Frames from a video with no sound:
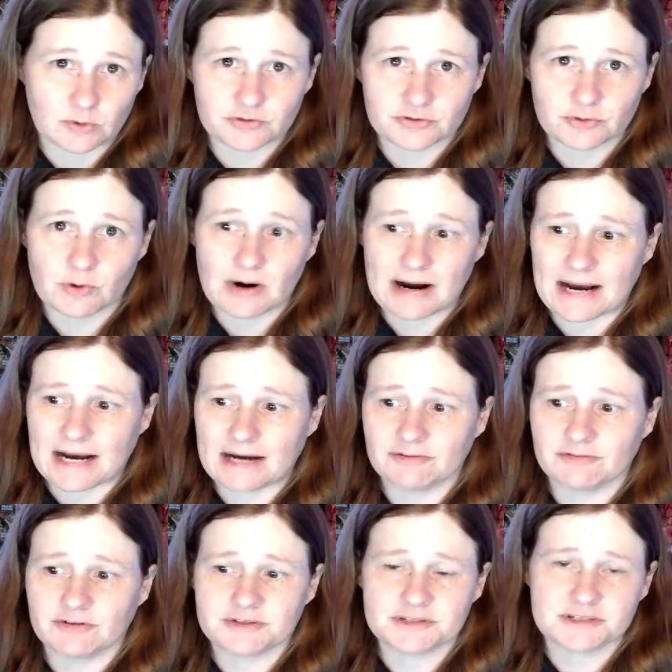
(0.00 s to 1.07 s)
So we'll
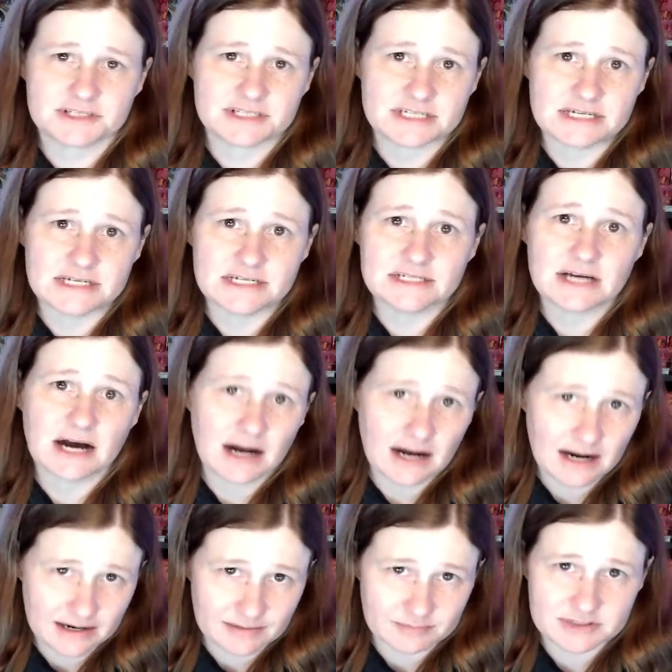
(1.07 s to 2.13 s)
have c
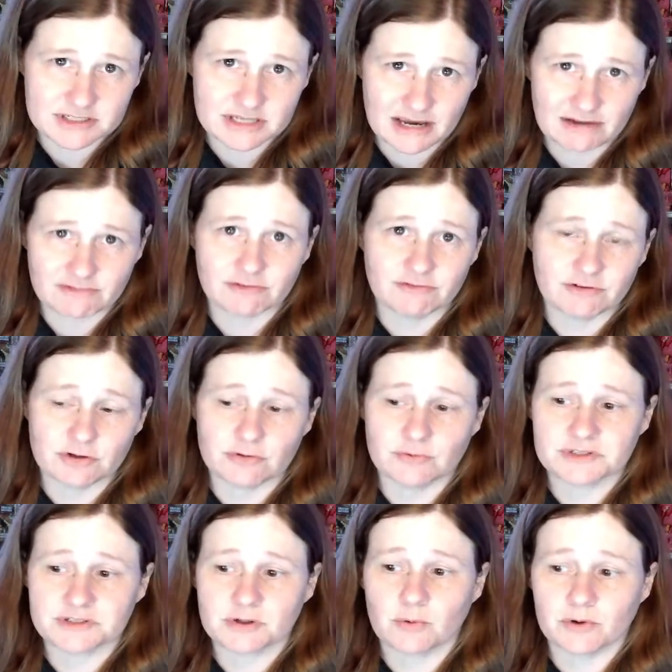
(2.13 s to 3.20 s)
times f of u
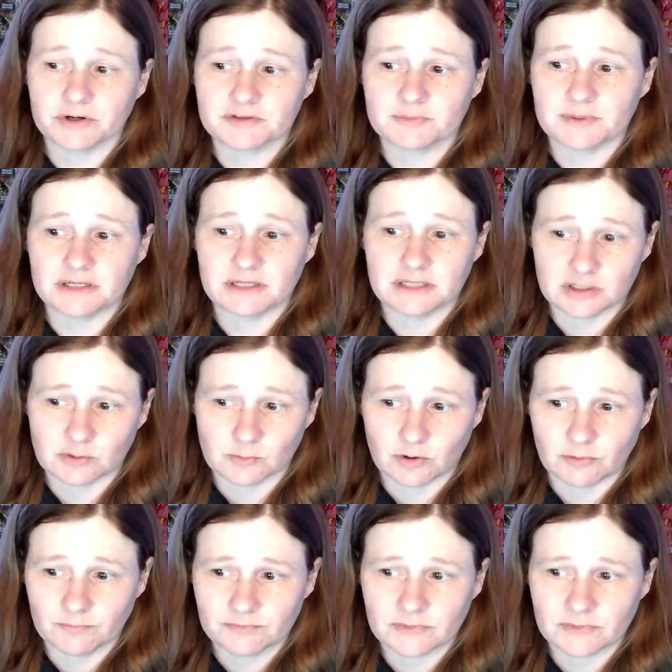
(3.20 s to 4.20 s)
is going to be equal